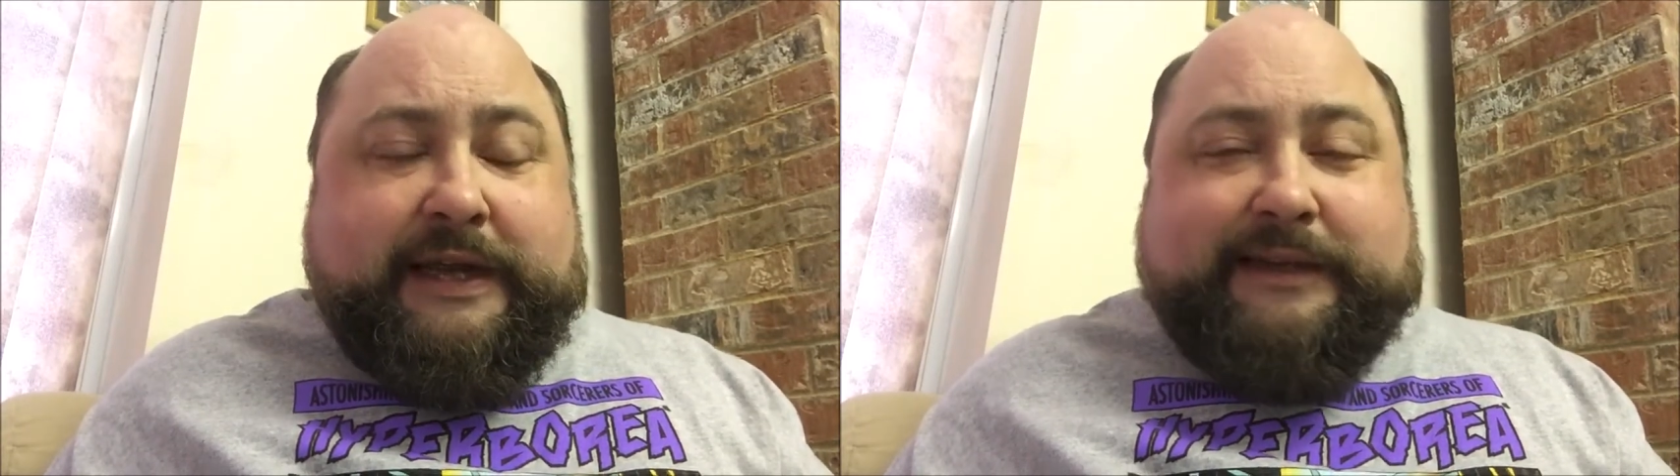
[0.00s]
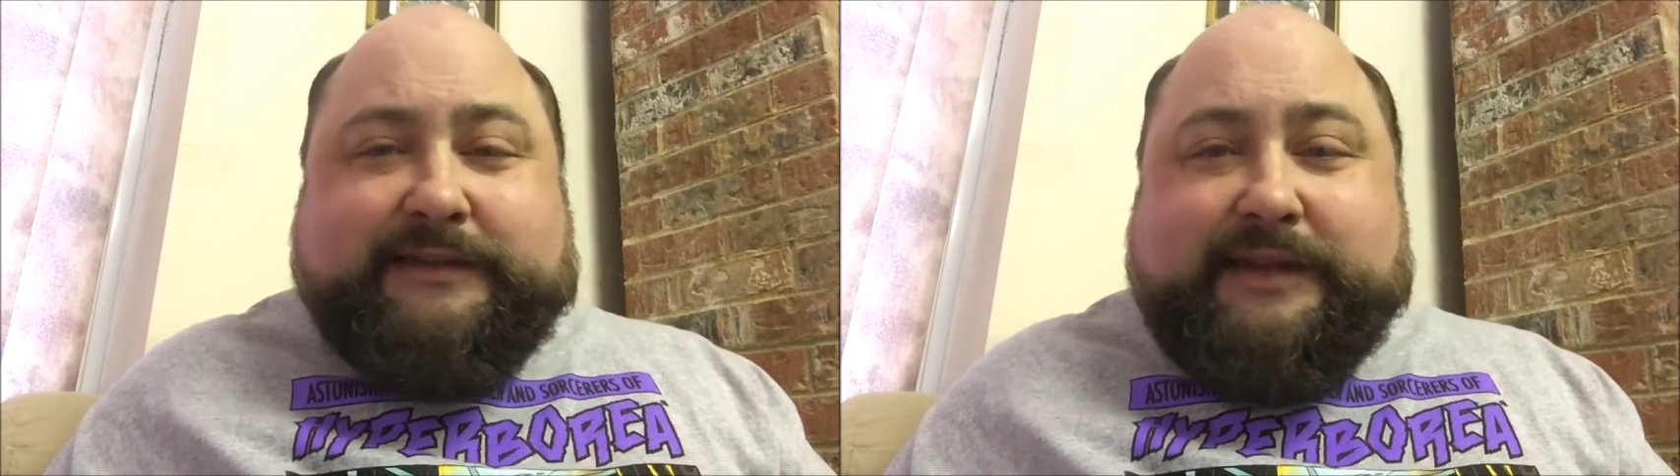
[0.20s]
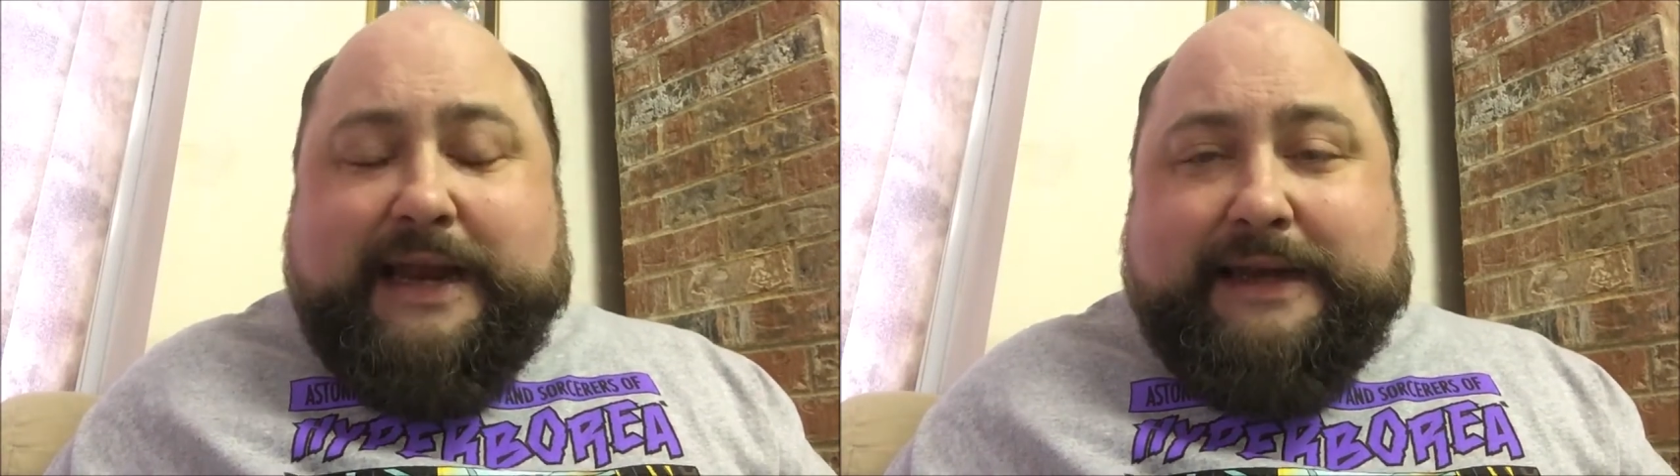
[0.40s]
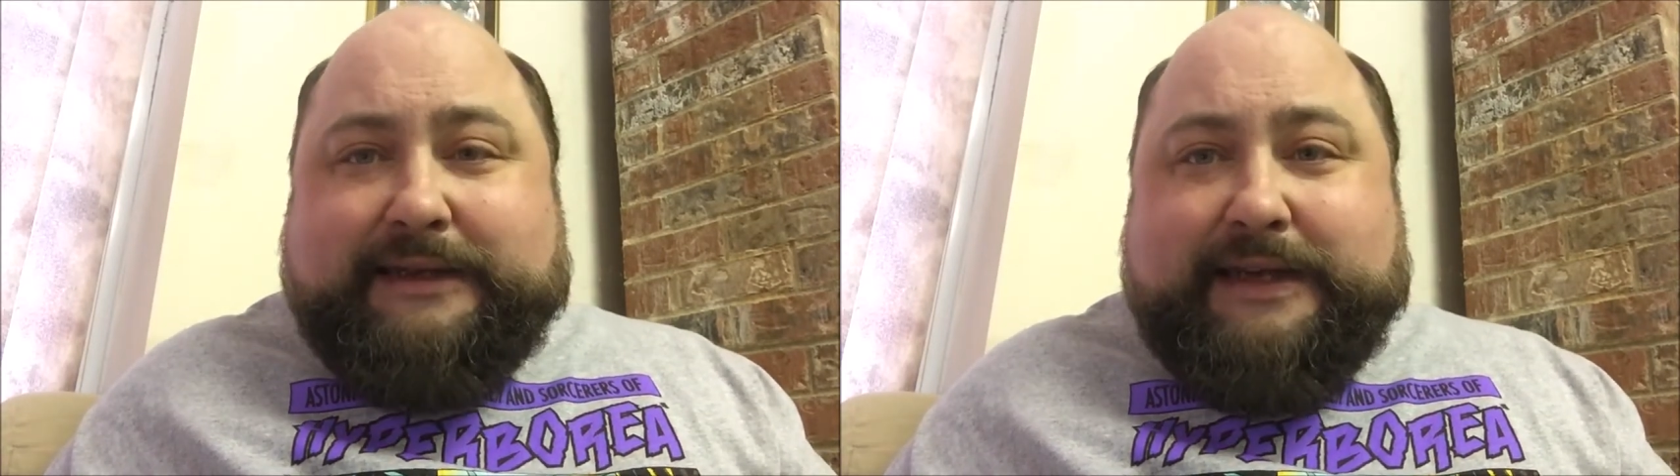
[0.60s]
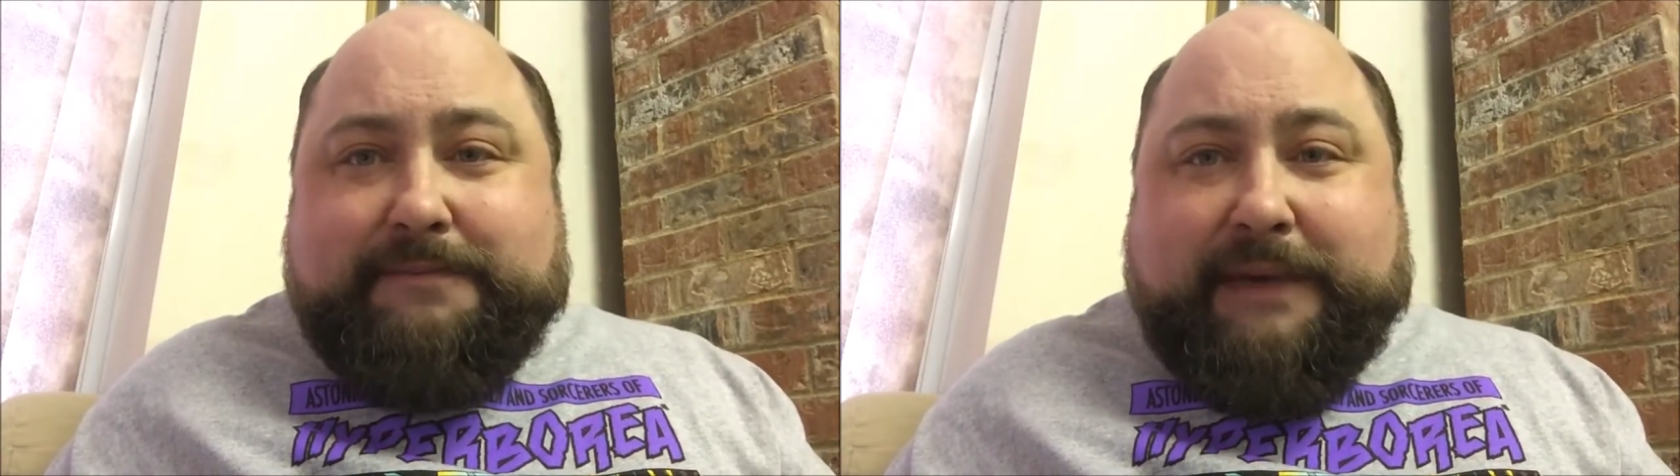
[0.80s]

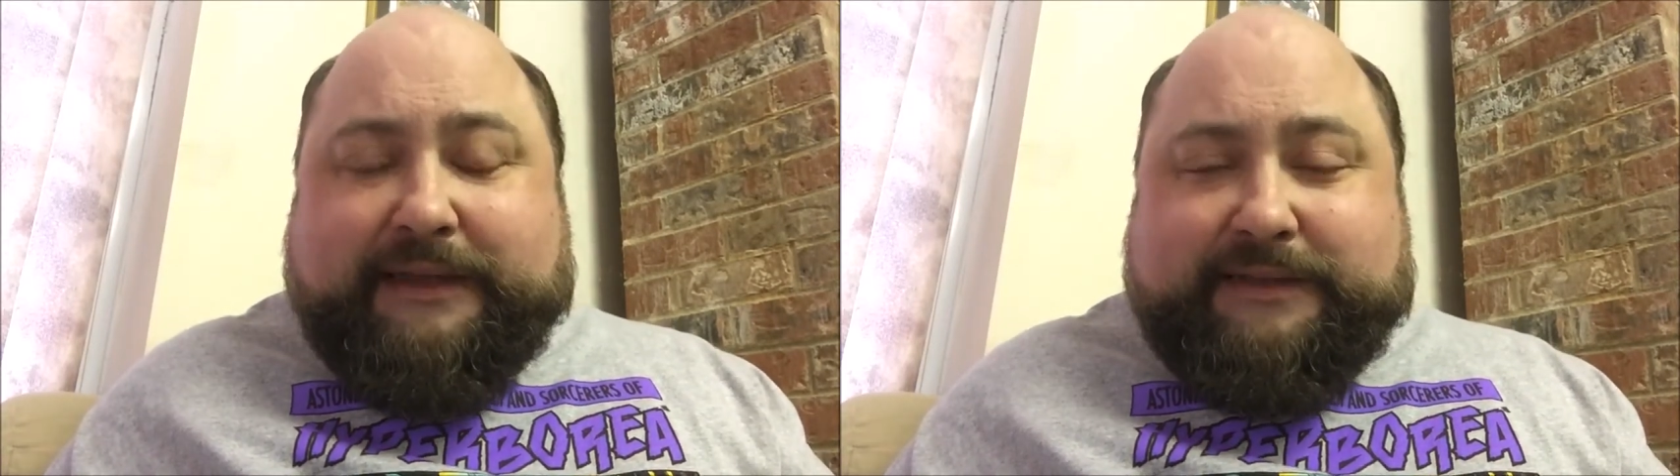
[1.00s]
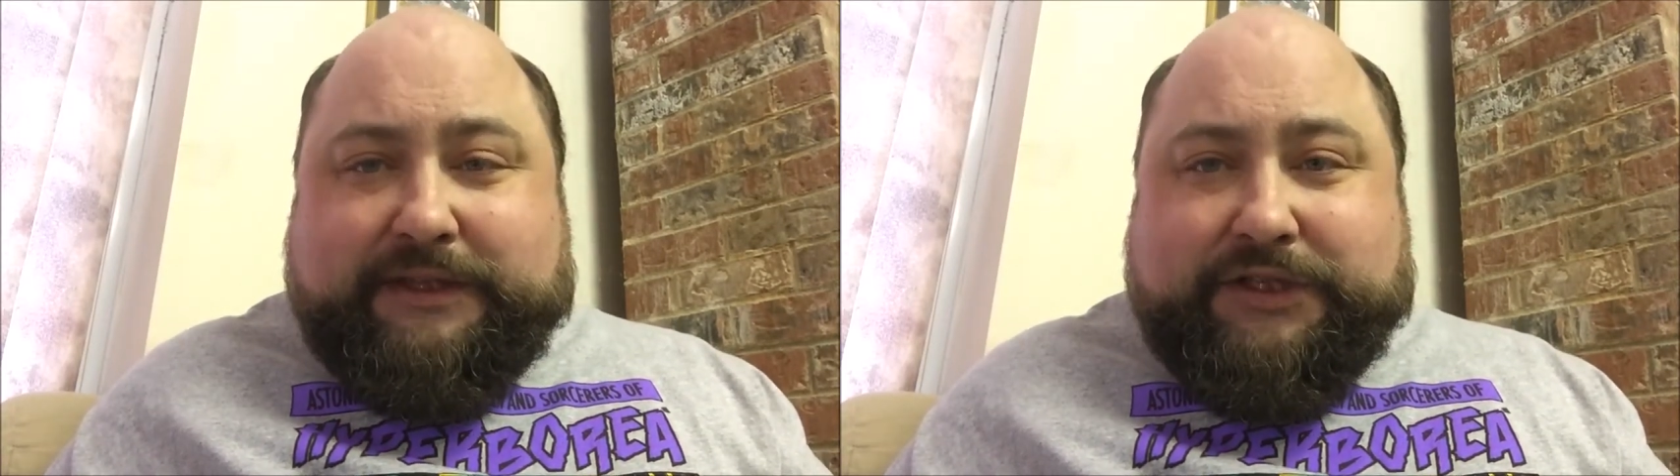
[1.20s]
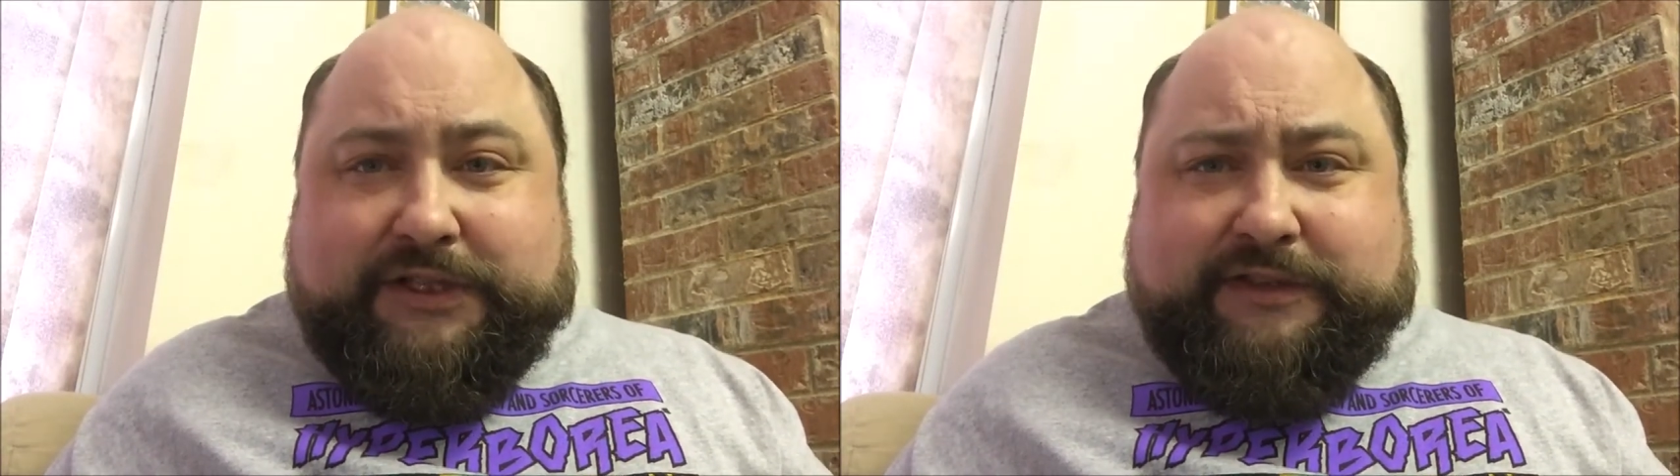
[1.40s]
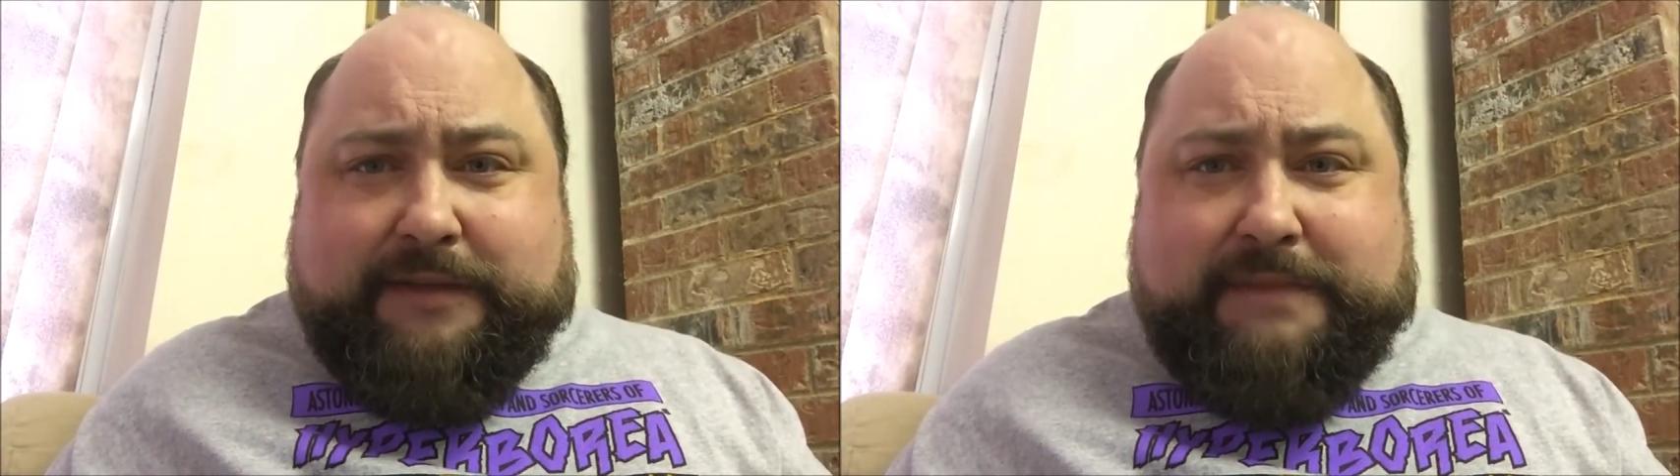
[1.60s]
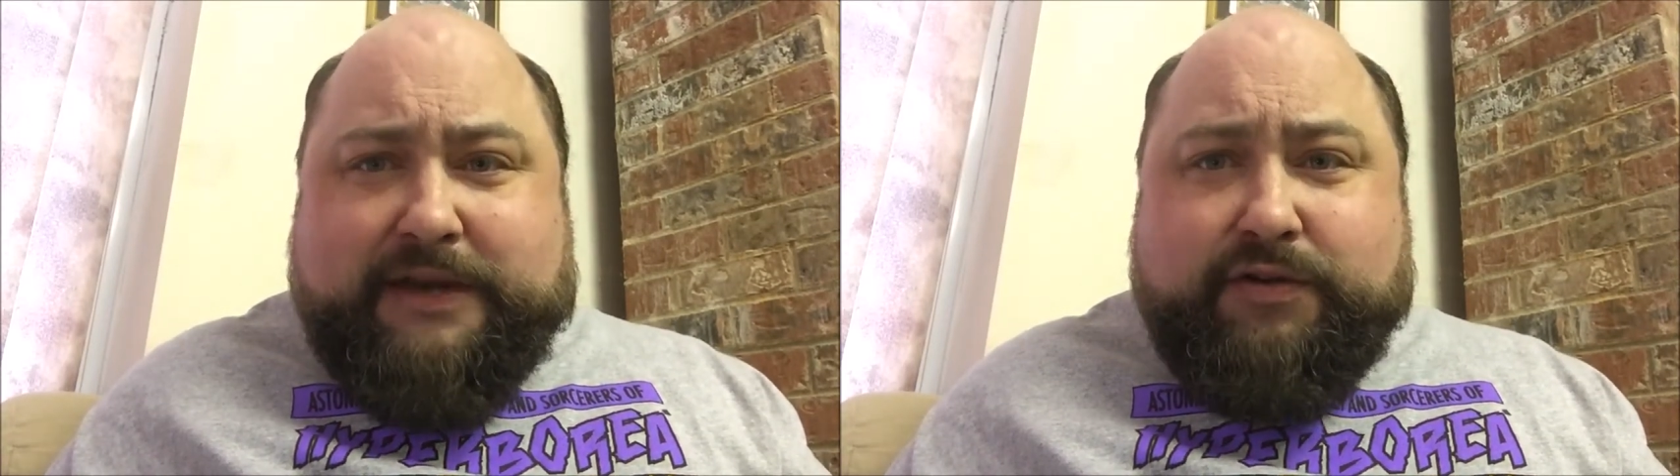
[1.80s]
slanting passages
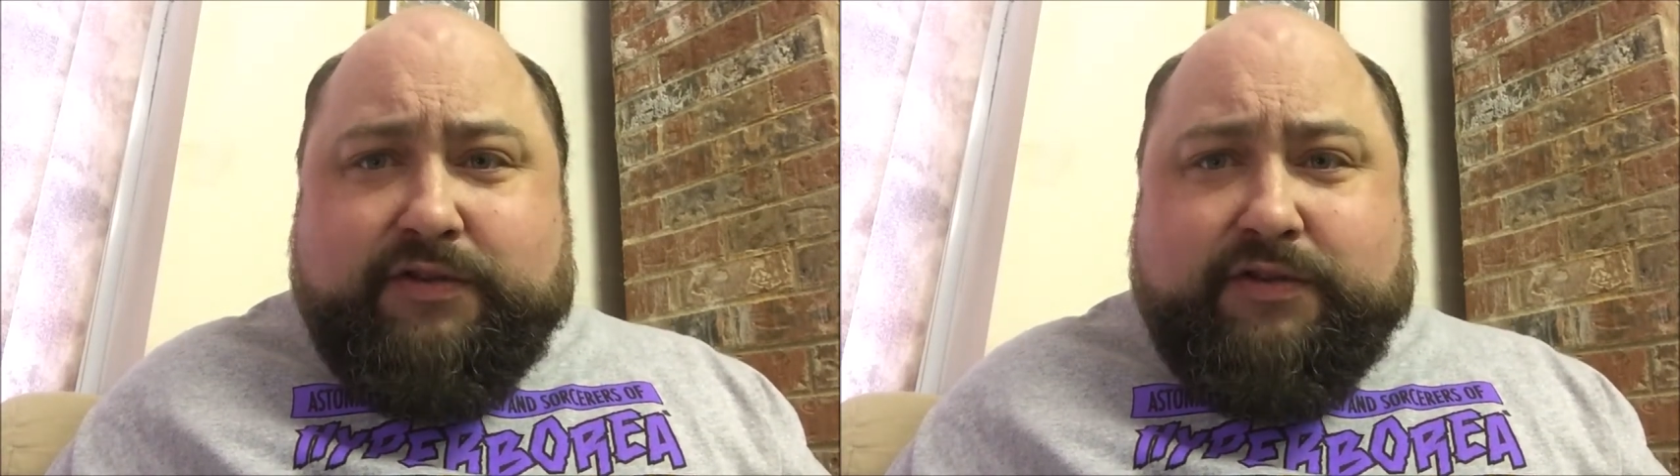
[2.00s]
that make you